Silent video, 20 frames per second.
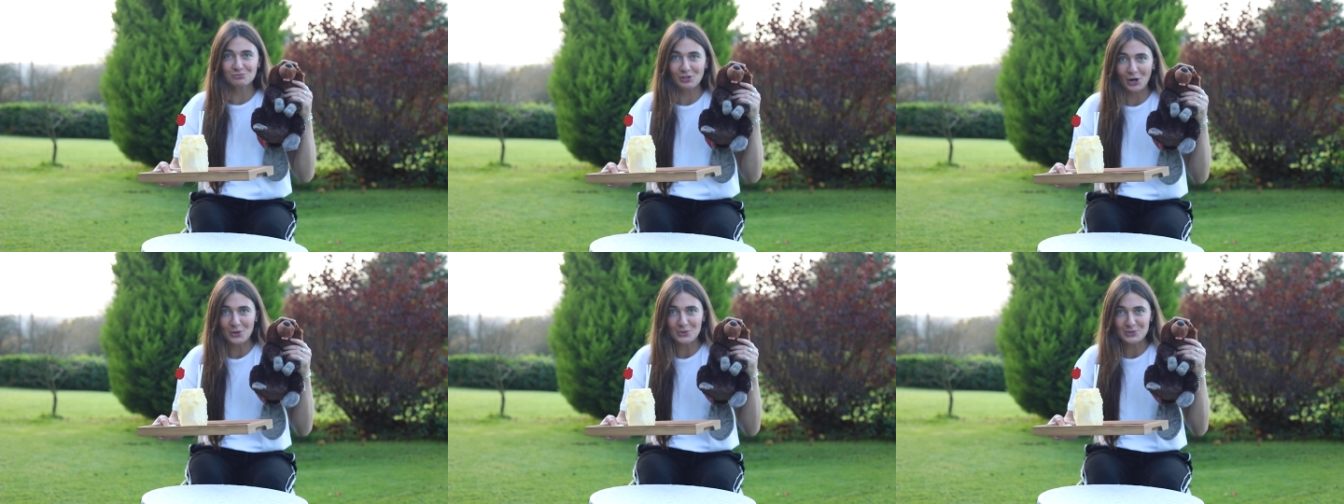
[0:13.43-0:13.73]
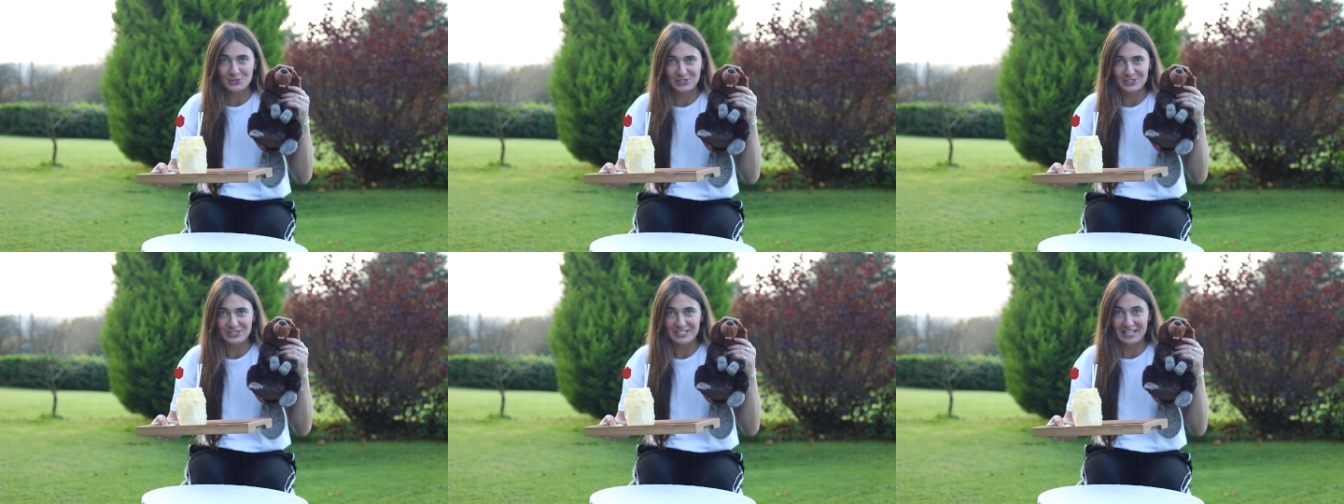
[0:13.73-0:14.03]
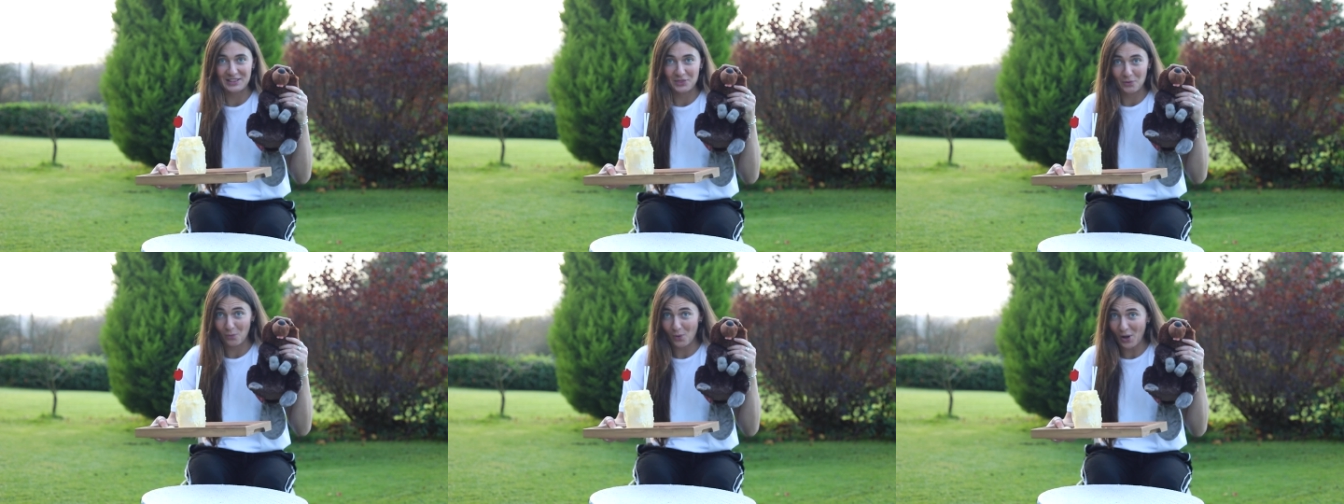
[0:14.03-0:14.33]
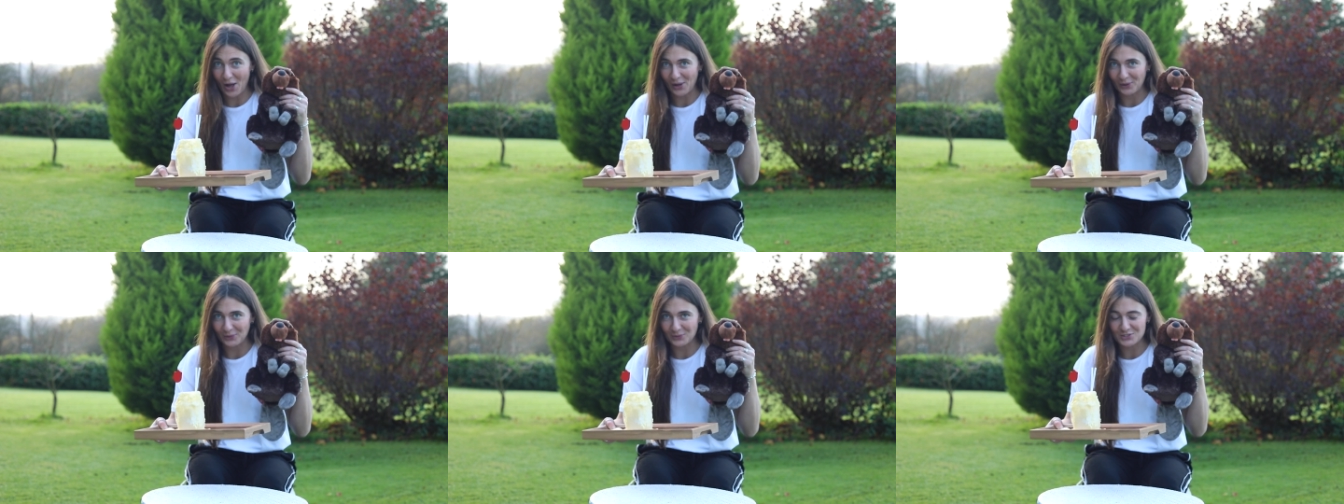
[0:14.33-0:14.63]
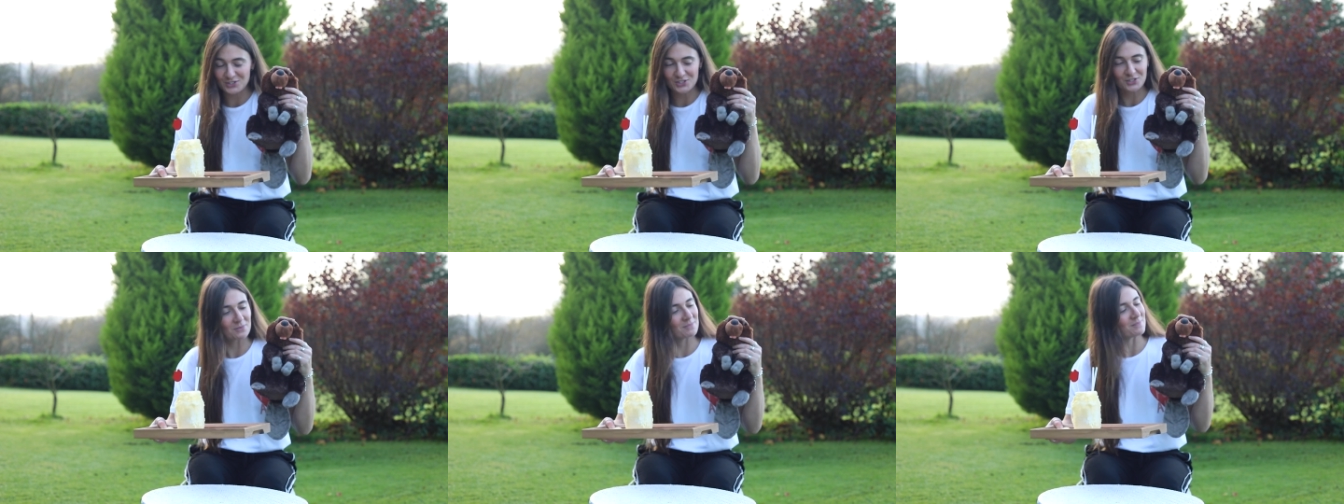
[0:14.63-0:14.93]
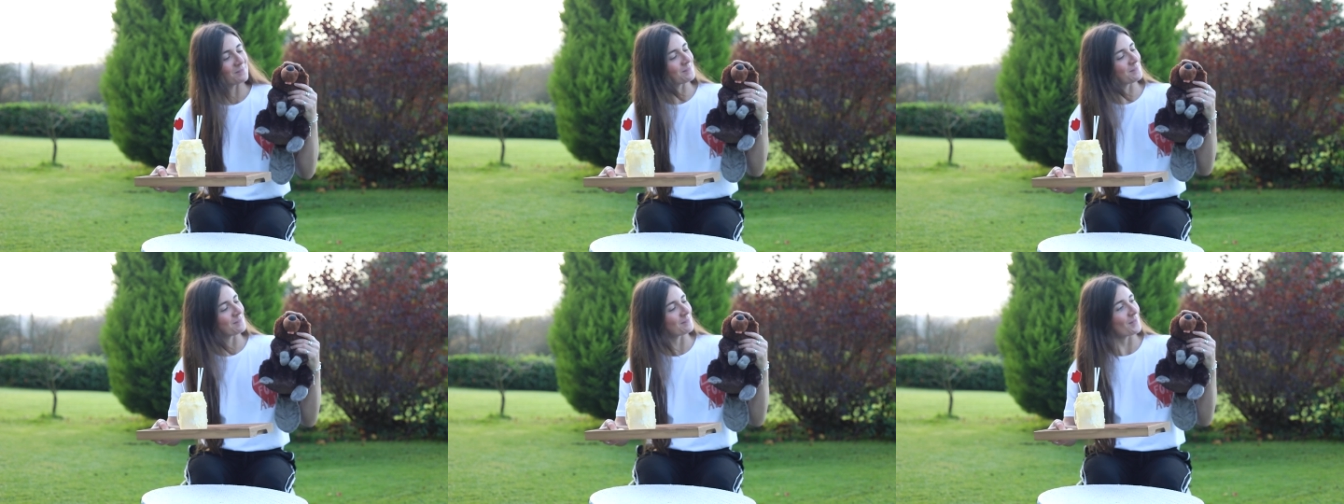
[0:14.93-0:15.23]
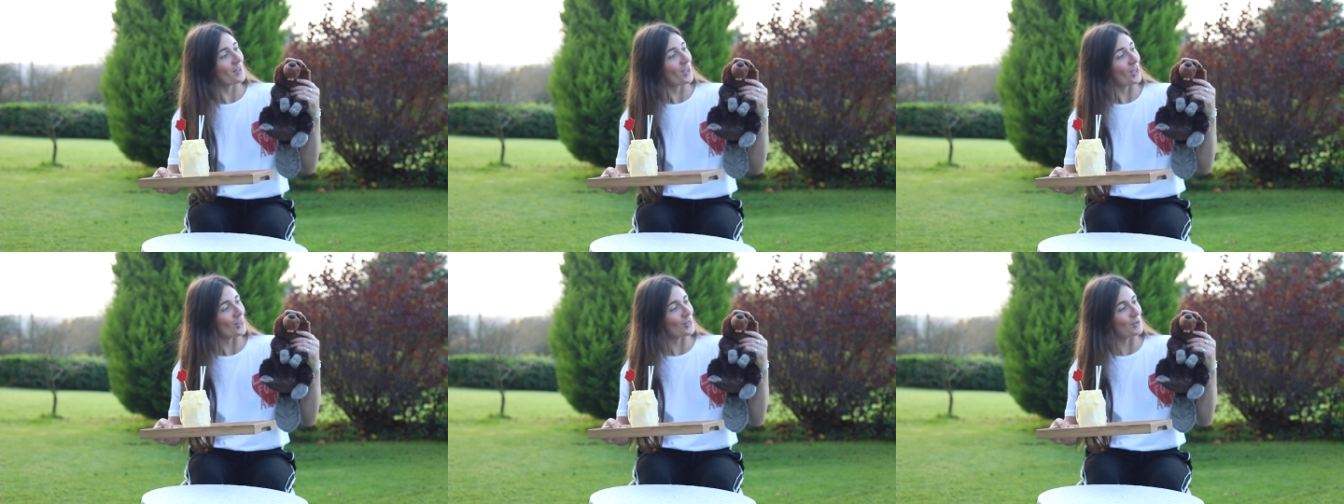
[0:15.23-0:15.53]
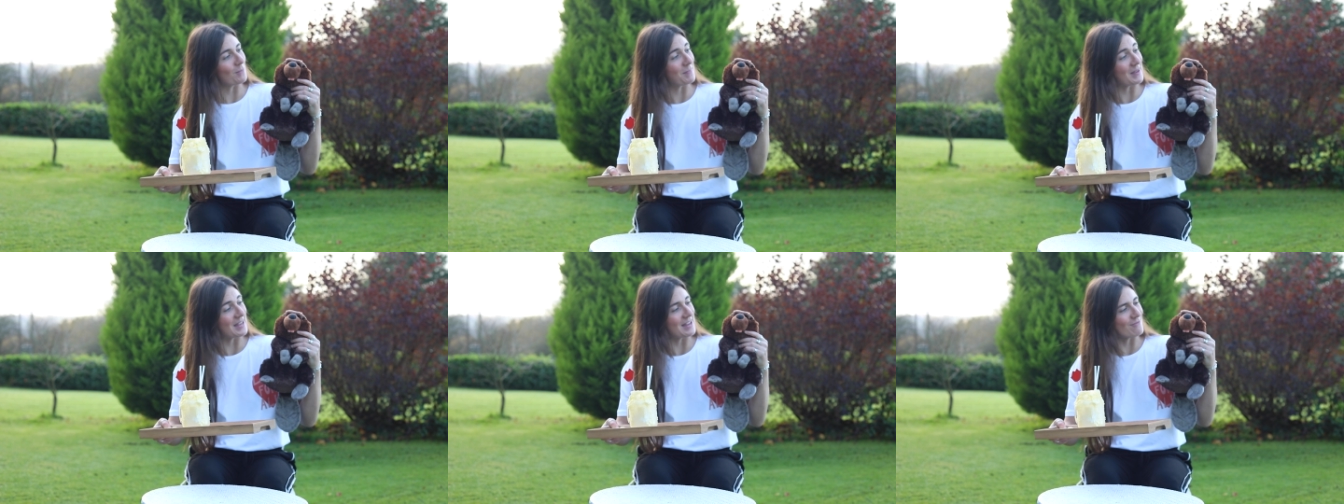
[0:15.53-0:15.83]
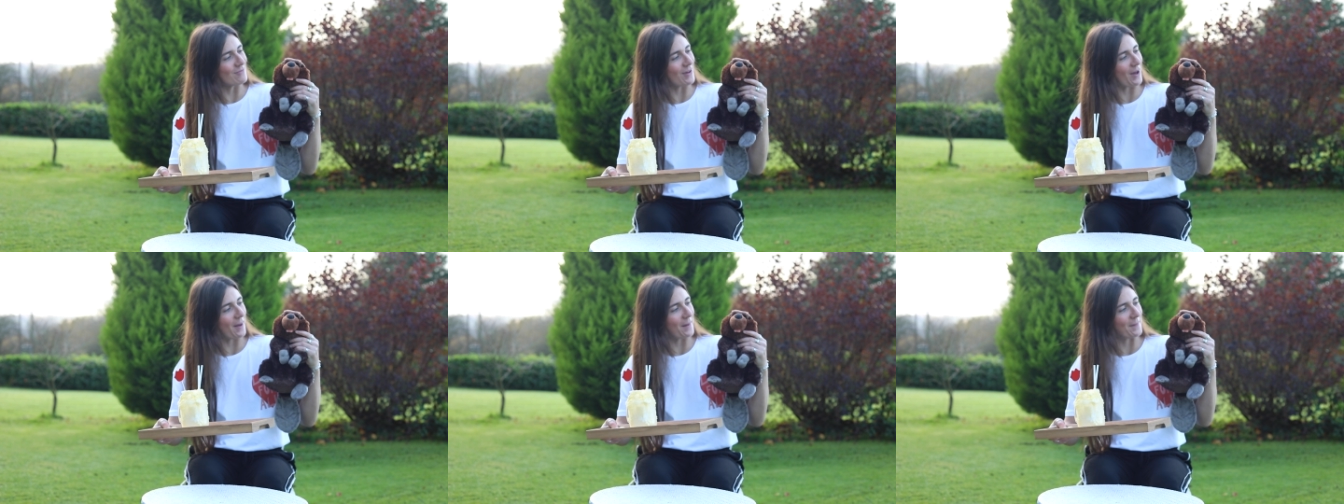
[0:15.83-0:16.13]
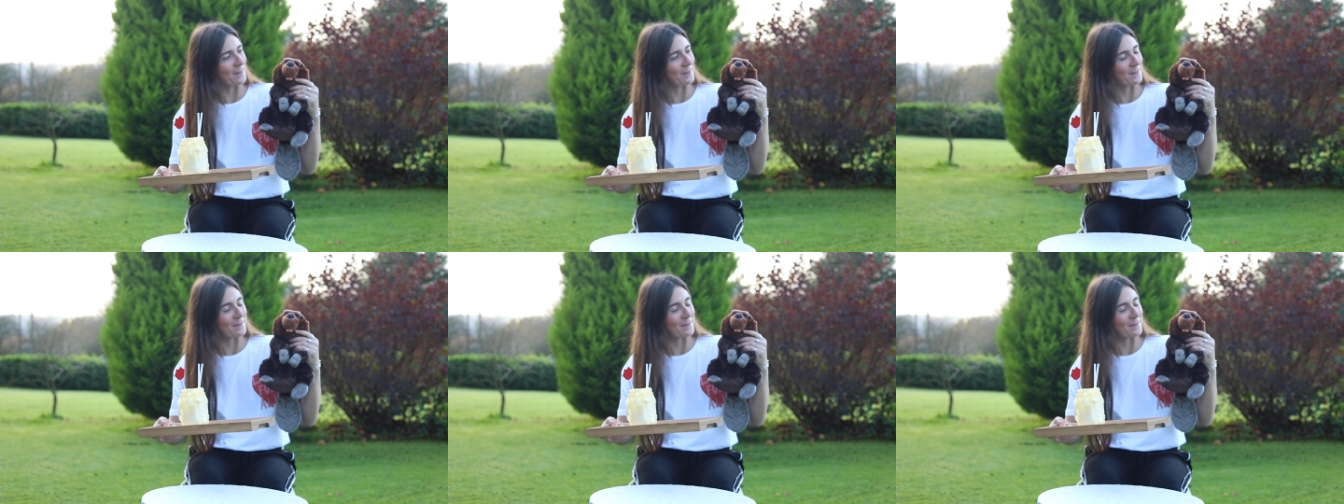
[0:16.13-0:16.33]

rodent in the world, the beaver?